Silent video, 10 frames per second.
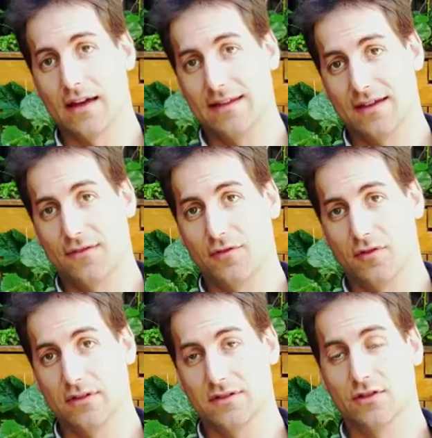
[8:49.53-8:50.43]
and
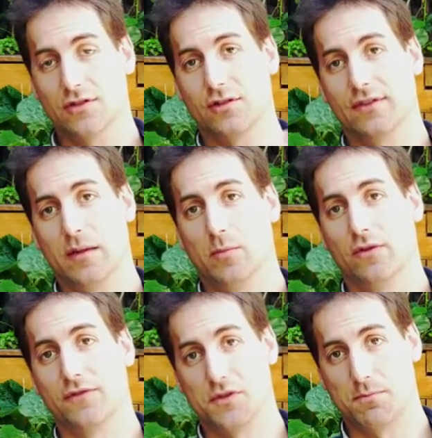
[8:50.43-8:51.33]
therefore it's not available
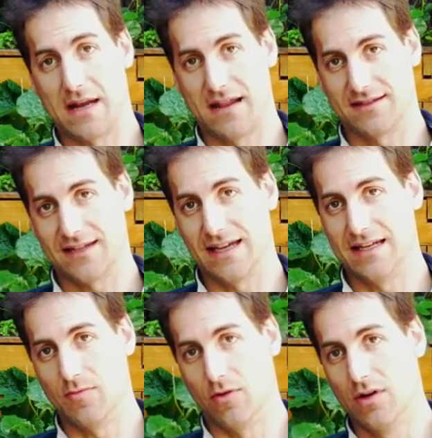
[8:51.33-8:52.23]
for the plants
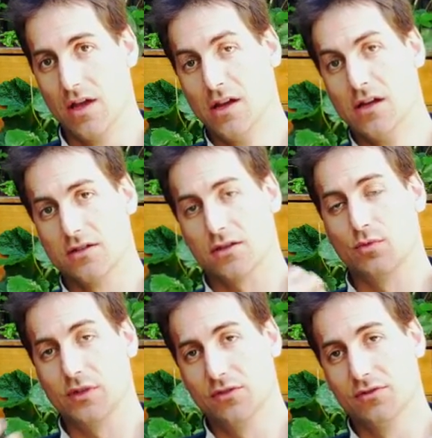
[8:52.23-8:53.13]
anymore. So
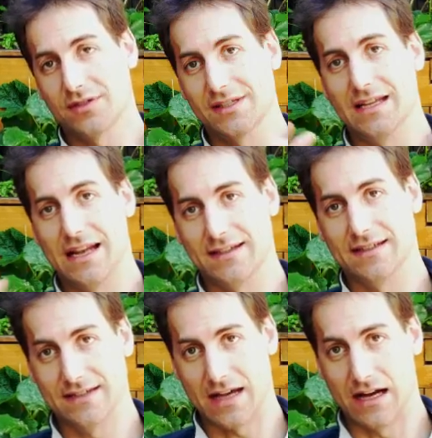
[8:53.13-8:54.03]
we use
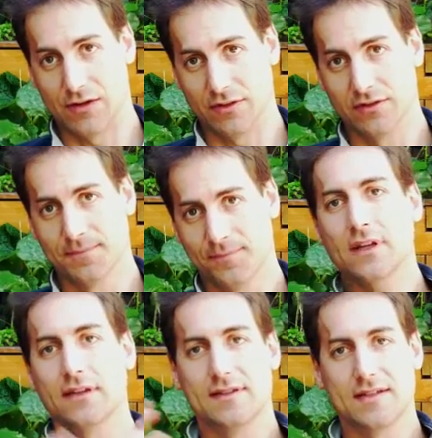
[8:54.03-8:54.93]
chelated iron.
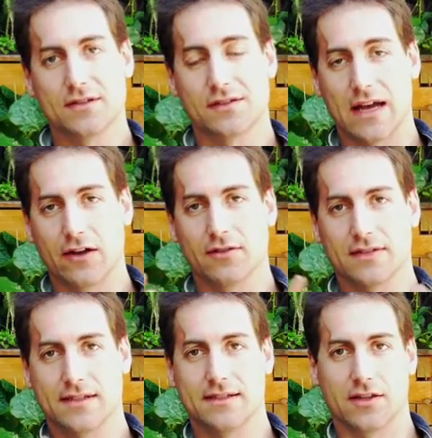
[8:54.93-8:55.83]
This is an iron
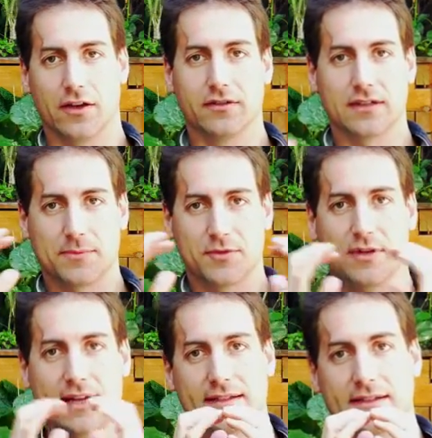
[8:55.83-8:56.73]
that is
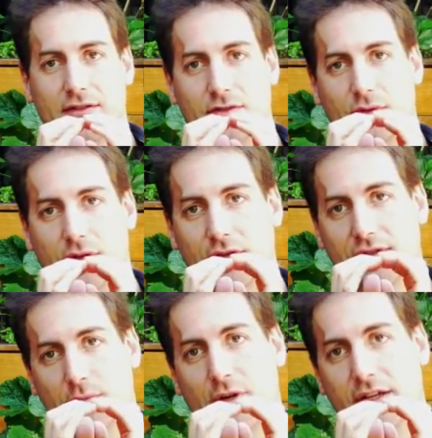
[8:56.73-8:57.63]
encapsulated into
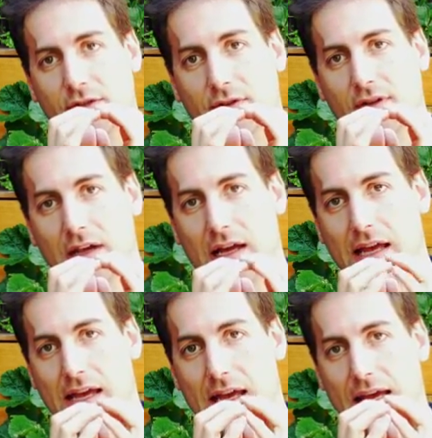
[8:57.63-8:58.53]
another molecule,
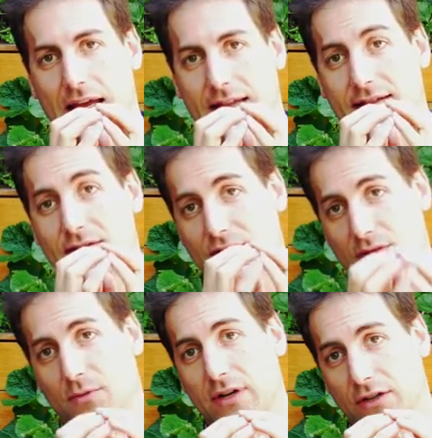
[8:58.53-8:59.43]
and this
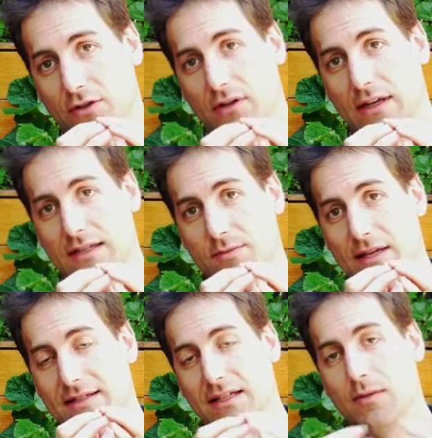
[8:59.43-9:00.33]
other molecule is
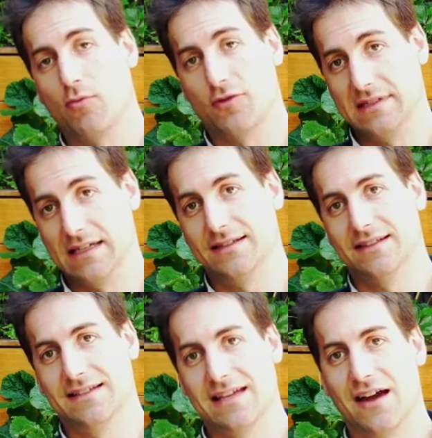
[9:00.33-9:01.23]
basically
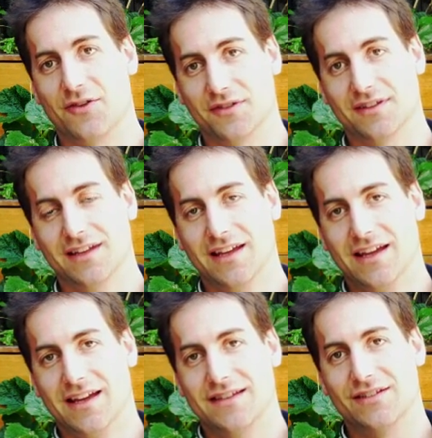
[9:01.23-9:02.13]
protecting the iron.
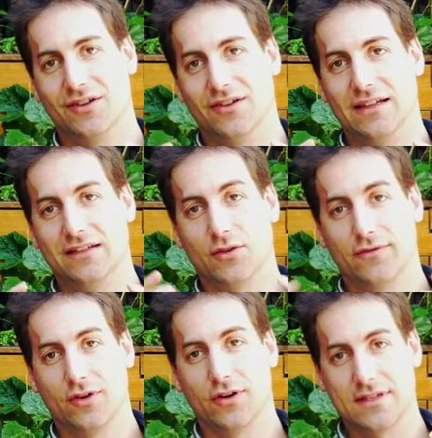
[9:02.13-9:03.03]
So it
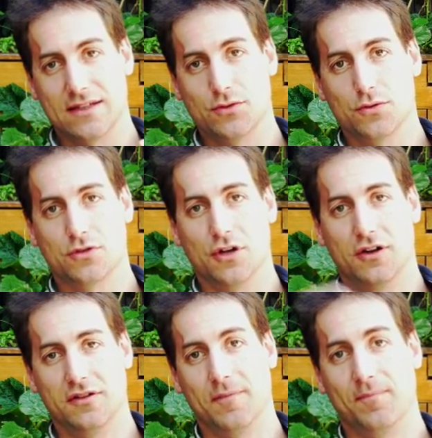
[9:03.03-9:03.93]
avoids it to
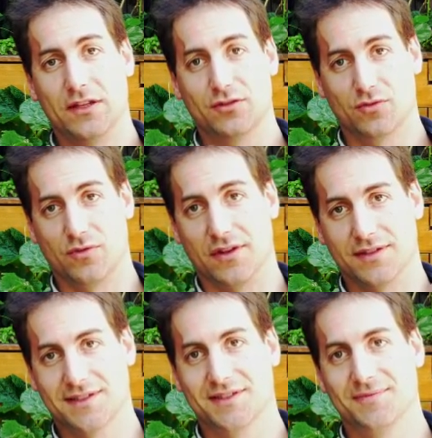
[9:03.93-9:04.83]
turn into
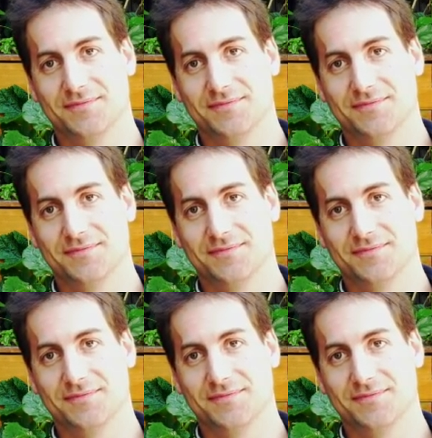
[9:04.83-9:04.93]
rust.